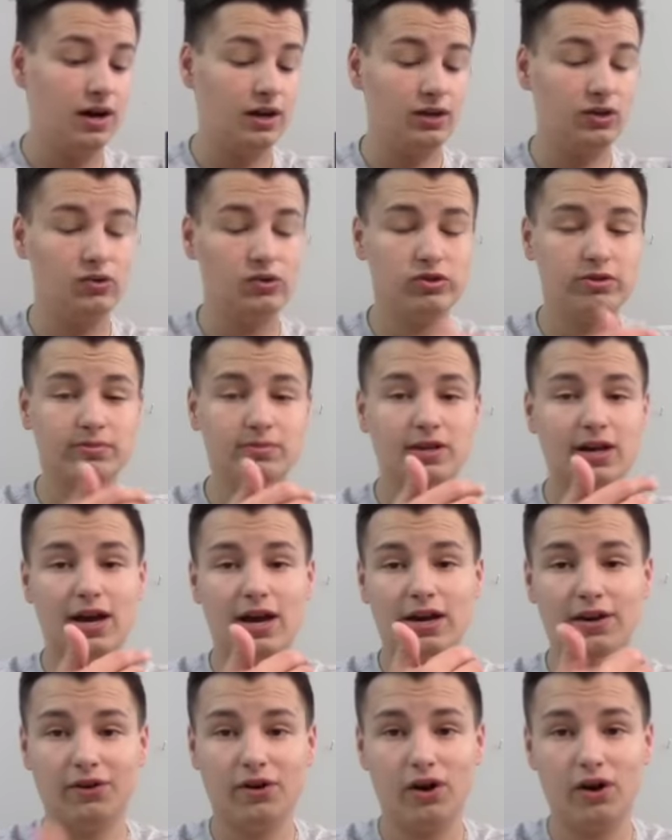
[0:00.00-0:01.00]
I use them to
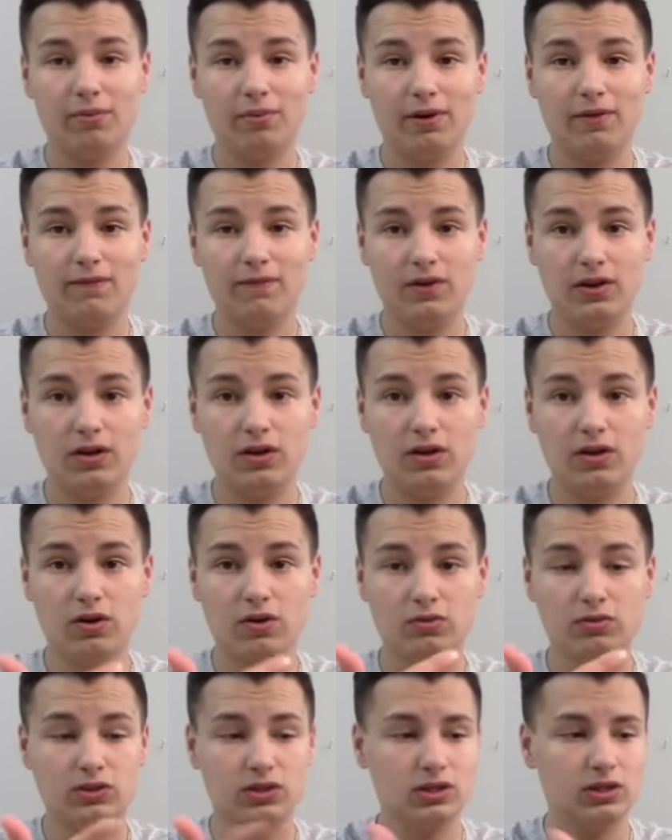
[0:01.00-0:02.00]
edit all my
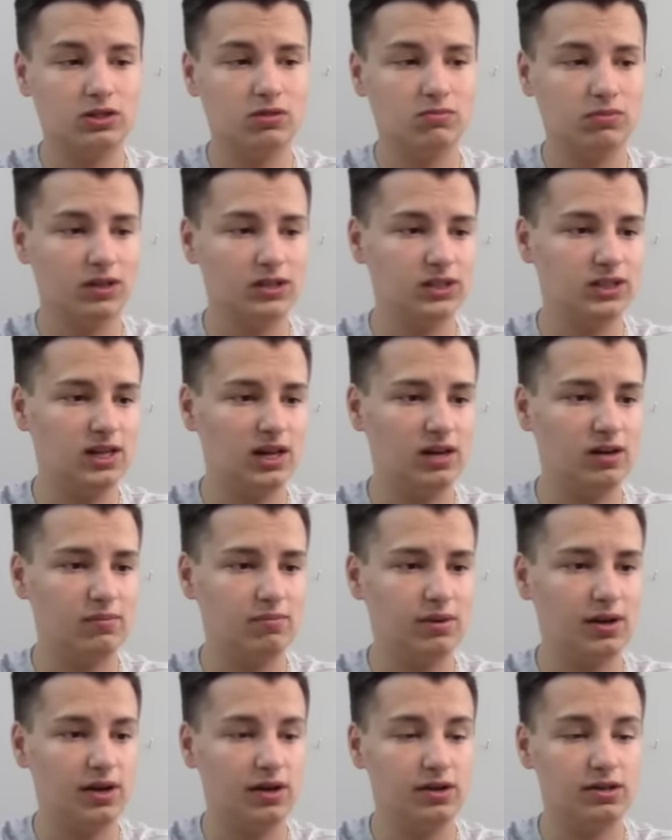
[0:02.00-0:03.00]
videos. This is my
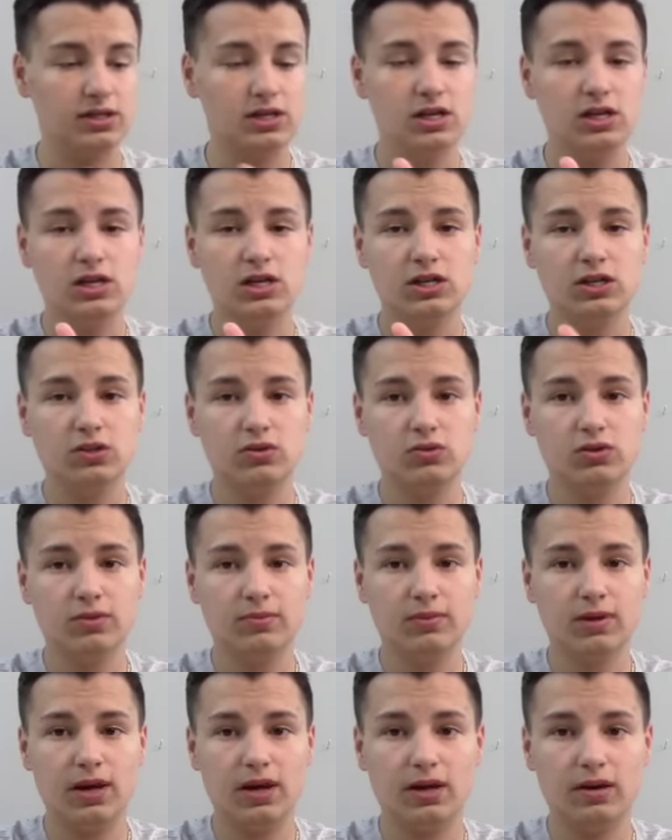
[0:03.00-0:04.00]
second pair. Use
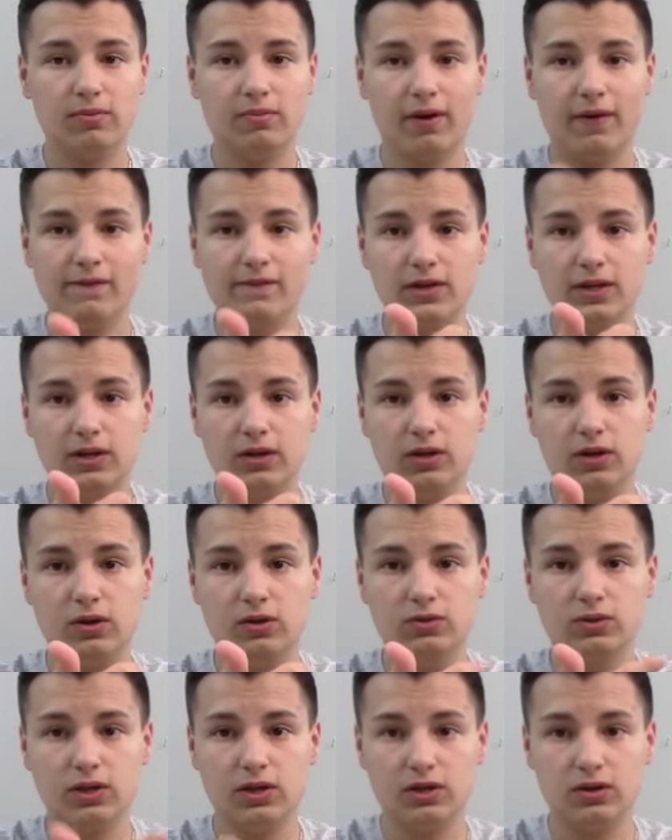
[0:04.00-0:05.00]
them to edit my
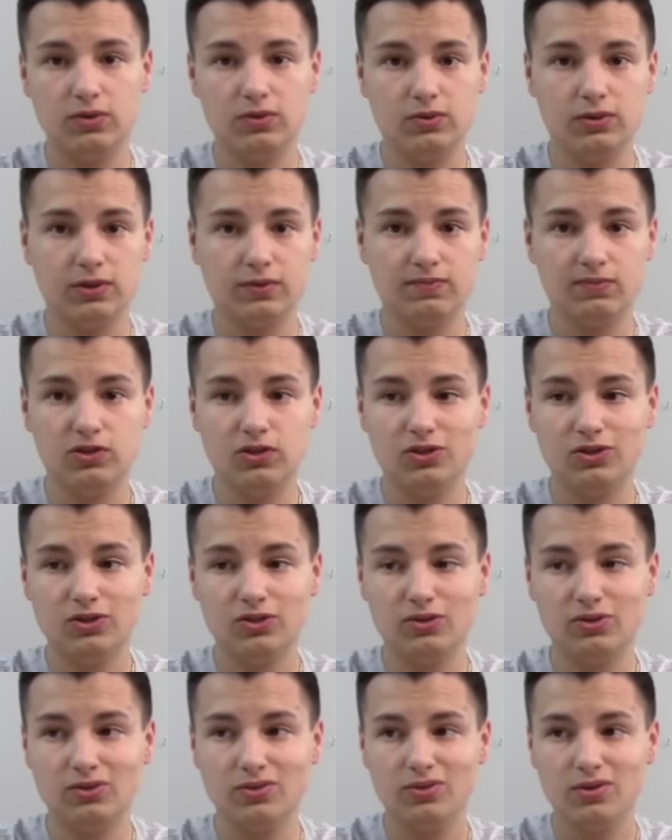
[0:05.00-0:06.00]
videos. I use them
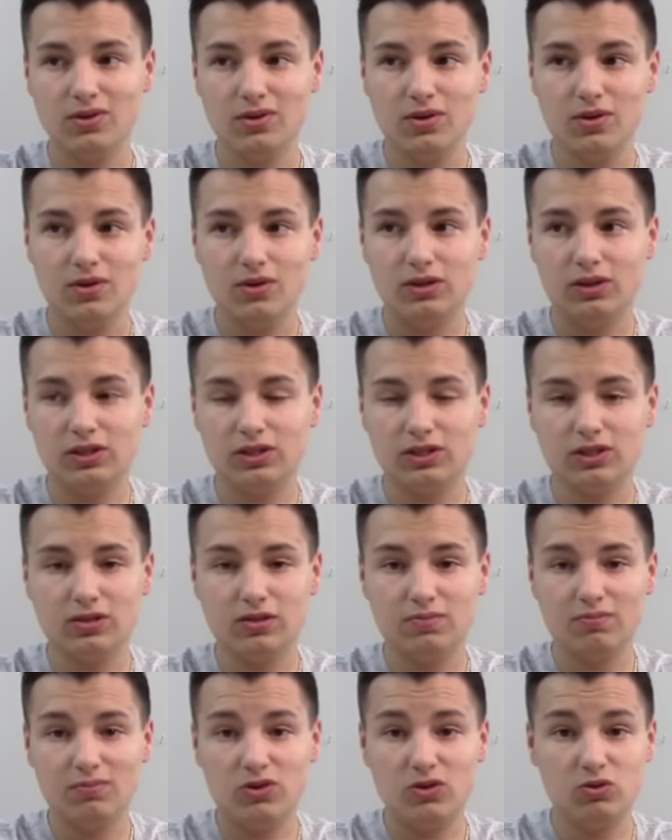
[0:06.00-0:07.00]
to listen
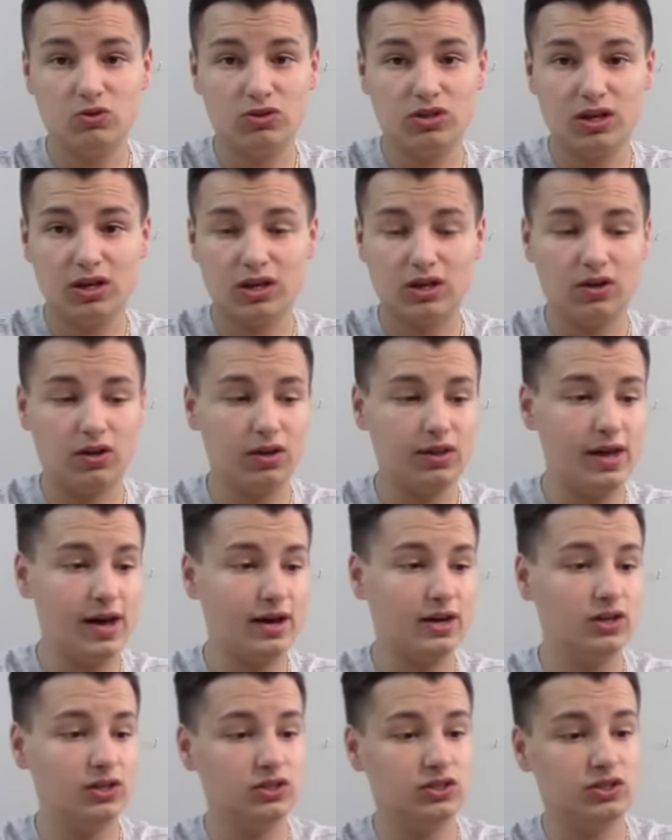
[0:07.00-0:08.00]
to music and all
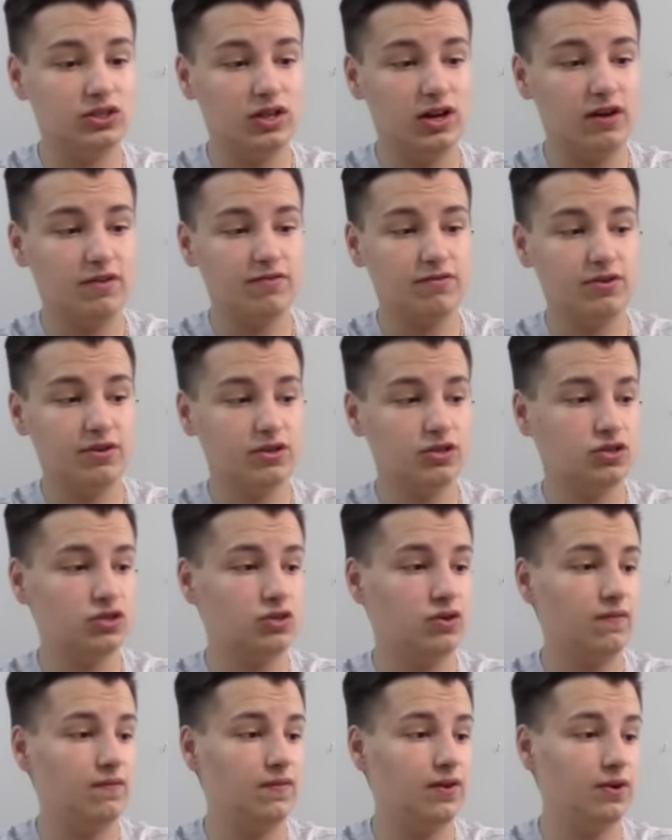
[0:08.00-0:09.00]
that good stuff.
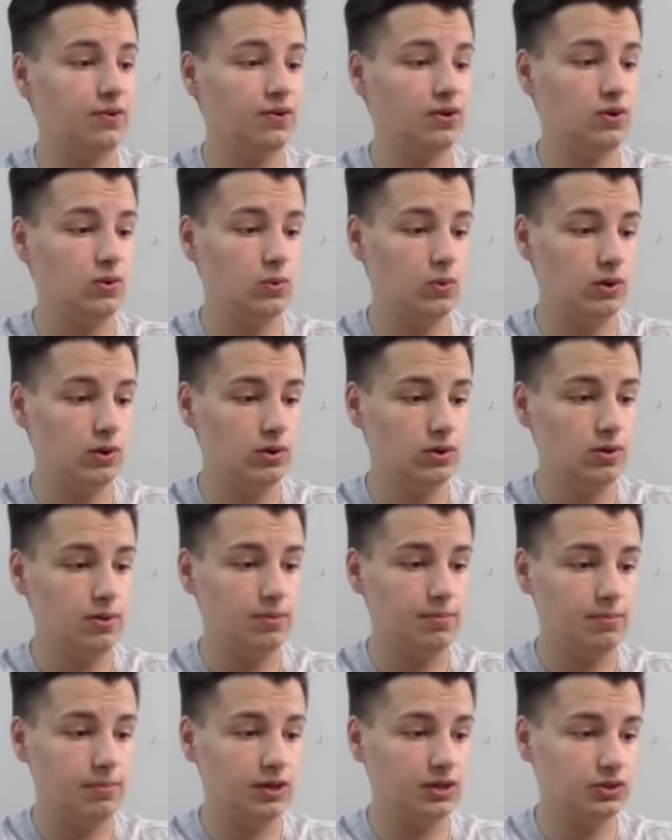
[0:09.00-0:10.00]
So very cool.
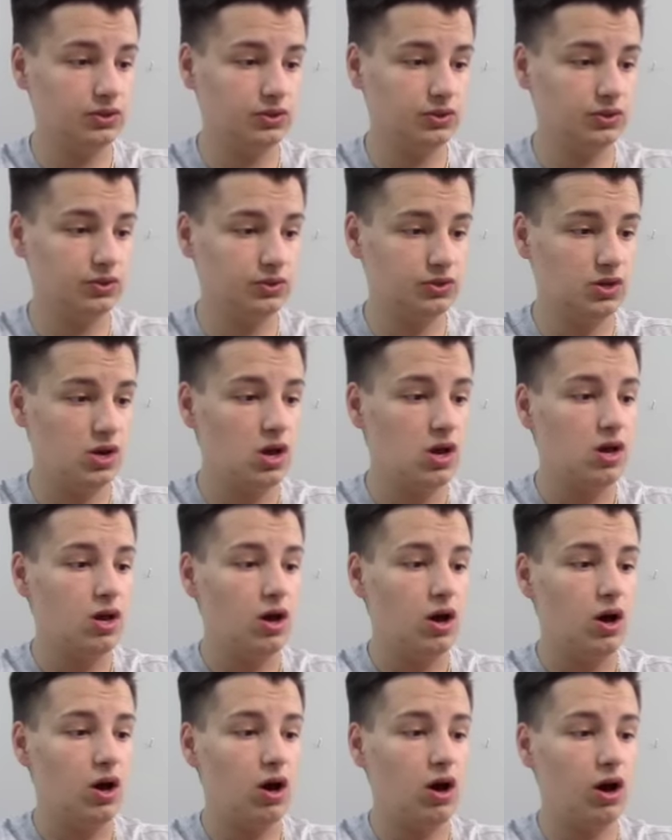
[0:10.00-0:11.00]
Mixers
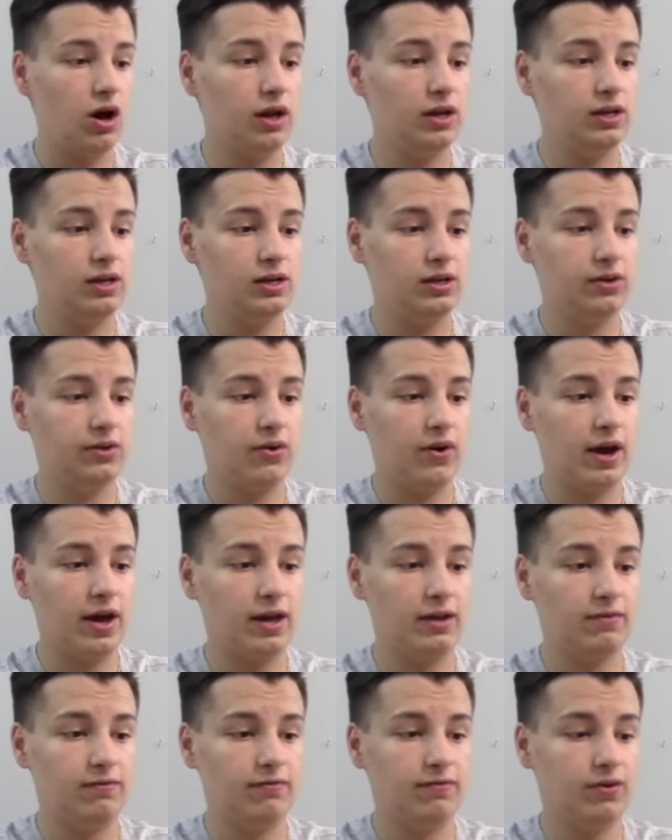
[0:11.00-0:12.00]
on ear
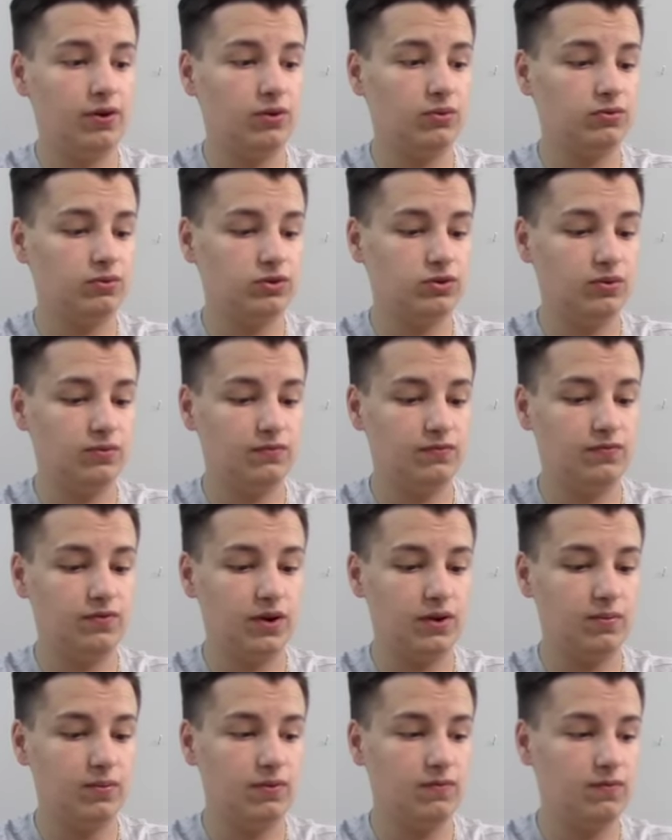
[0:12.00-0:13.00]
headphones. So
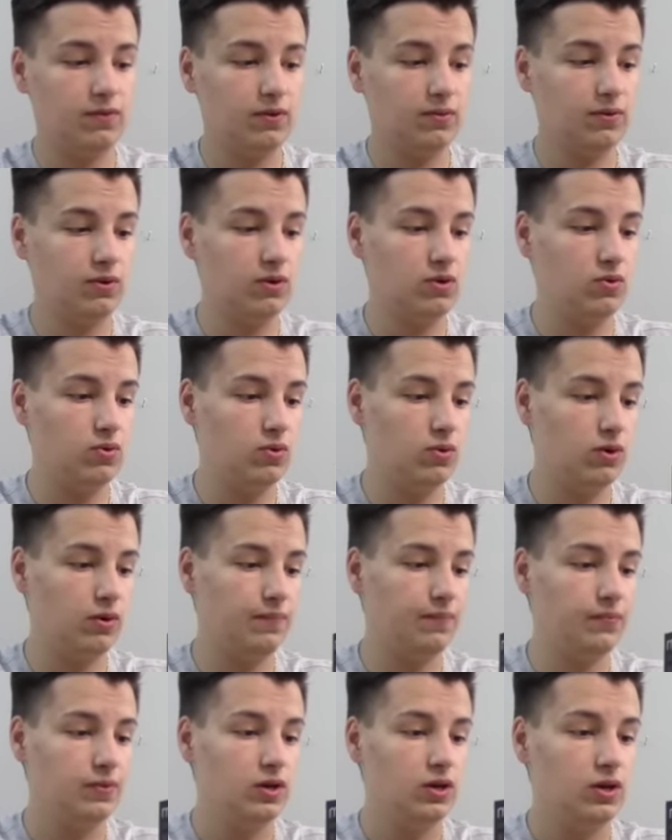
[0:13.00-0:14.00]
very, very
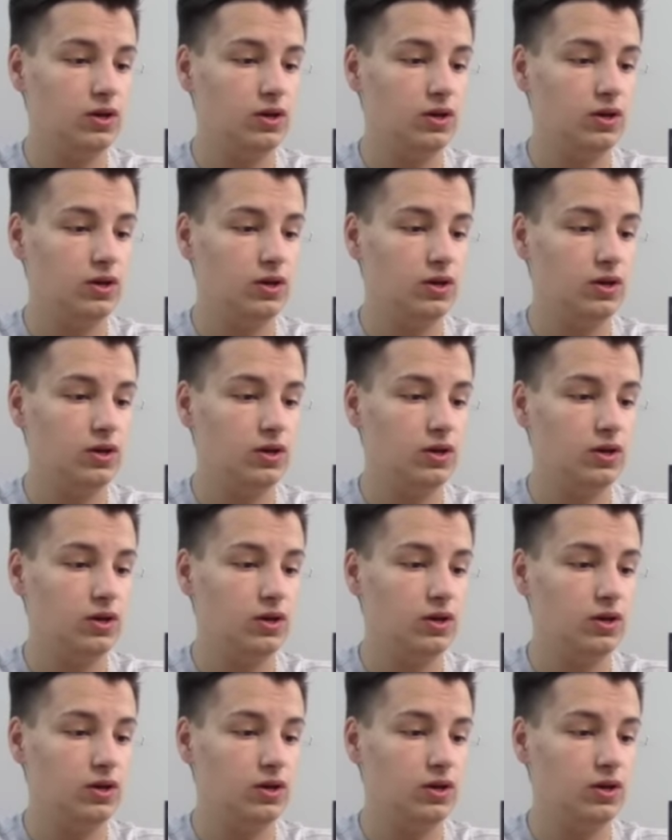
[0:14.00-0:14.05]
cool.